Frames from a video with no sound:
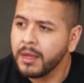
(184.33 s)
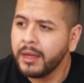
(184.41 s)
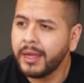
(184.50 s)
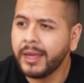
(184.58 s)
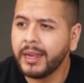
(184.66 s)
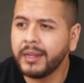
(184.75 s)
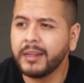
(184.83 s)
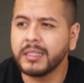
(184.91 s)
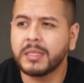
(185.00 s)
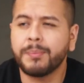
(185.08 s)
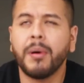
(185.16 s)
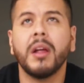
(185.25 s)
And
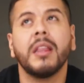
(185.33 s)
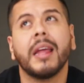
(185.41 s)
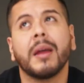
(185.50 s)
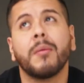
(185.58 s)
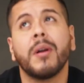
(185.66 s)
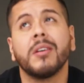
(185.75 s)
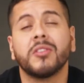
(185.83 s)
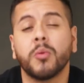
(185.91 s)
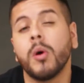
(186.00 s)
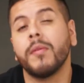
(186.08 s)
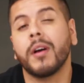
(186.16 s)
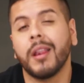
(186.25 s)
it's probably like around
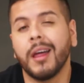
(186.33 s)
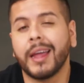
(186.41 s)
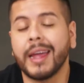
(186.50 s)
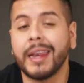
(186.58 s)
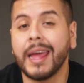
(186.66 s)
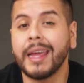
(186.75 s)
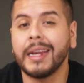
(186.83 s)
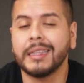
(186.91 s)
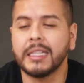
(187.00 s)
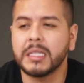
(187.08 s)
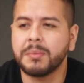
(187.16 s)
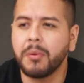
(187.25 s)
12 o'clock at night at
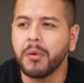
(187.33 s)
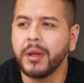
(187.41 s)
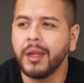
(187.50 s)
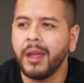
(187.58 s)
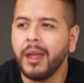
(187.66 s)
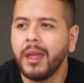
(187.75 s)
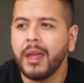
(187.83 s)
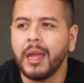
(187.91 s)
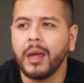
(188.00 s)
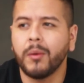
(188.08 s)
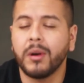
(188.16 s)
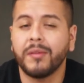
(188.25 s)
this point.
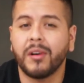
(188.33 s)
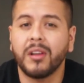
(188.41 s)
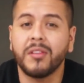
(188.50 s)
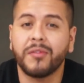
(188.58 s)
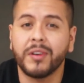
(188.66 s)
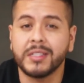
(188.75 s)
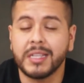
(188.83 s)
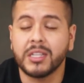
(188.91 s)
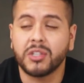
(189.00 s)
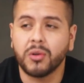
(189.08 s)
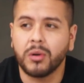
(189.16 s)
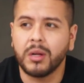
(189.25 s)
And one of our other friends that
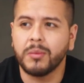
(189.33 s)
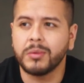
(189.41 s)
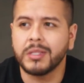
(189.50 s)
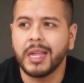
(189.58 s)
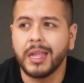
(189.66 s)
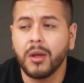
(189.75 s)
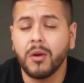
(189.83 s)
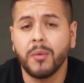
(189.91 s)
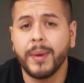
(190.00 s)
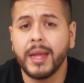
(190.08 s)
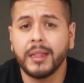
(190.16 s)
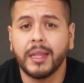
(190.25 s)
showed up was like, yo,
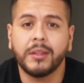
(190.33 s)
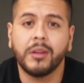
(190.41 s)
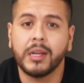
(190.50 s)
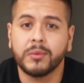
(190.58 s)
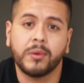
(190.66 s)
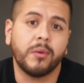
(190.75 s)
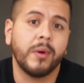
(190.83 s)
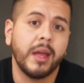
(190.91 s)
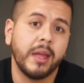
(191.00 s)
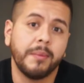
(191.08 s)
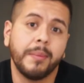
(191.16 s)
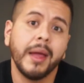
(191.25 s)
man, like, you guys want to
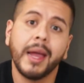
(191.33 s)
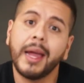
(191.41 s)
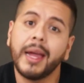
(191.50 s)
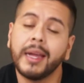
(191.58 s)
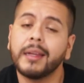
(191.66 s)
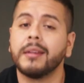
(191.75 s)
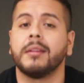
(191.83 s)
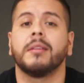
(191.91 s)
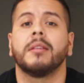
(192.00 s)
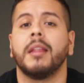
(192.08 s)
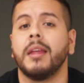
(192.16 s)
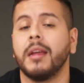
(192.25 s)
ride back?
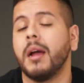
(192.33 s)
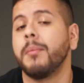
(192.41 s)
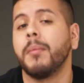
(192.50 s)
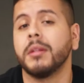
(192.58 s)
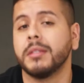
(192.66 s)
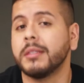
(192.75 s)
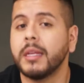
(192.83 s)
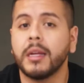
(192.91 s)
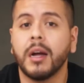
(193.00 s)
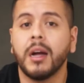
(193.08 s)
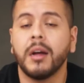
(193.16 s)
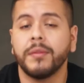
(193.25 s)
Like, I'm about to take
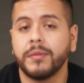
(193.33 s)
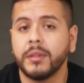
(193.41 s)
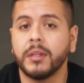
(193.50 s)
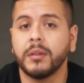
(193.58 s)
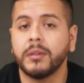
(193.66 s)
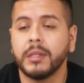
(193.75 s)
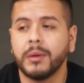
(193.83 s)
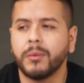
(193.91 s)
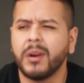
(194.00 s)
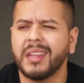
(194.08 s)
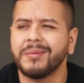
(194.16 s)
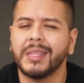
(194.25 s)
off, And we're
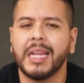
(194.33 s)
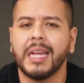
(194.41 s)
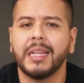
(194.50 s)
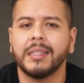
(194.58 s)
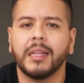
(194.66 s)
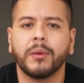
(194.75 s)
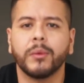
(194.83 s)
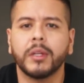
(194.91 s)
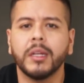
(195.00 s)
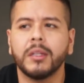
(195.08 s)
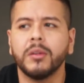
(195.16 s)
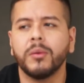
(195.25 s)
like, man, like, we're
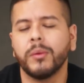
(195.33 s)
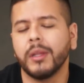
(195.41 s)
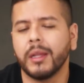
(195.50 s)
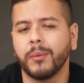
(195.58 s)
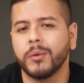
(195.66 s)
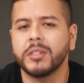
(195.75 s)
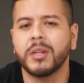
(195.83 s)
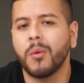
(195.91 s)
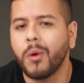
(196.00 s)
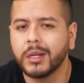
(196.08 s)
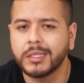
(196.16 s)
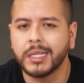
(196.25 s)
good, dude. We're just going to
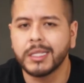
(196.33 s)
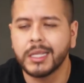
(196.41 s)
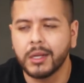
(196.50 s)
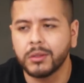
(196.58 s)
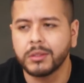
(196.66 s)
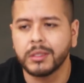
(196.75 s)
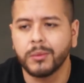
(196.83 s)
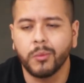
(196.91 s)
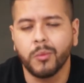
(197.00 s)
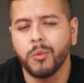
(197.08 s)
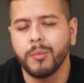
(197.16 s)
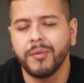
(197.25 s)
walk to his house and then
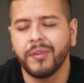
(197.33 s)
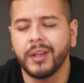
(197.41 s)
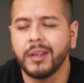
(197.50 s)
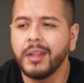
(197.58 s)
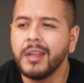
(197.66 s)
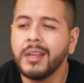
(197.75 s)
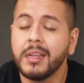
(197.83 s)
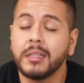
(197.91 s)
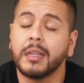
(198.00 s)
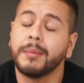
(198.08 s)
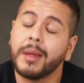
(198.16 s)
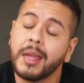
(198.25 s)
we'll be fine. He's
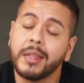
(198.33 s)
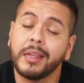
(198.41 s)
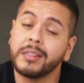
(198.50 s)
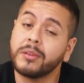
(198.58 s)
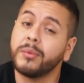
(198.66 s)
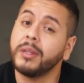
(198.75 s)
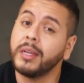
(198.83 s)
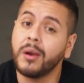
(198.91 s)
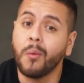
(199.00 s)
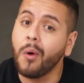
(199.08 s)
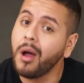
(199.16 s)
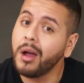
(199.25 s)
like, man, you guys are really going
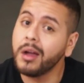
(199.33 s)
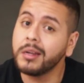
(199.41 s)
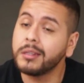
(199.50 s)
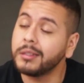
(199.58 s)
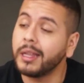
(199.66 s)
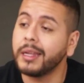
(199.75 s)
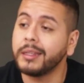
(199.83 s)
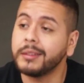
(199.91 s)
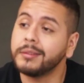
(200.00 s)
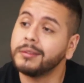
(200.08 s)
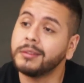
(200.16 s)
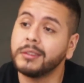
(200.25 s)
to walk? Like,
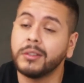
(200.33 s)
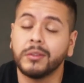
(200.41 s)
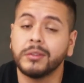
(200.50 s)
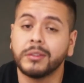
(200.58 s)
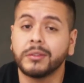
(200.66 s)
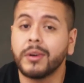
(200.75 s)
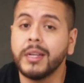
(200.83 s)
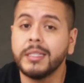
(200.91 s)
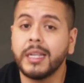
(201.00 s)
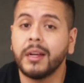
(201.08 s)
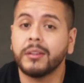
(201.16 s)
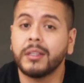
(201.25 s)
it's
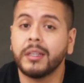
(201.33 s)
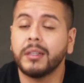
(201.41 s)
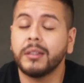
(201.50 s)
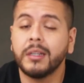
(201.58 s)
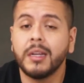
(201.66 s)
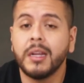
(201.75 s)
crazy out there.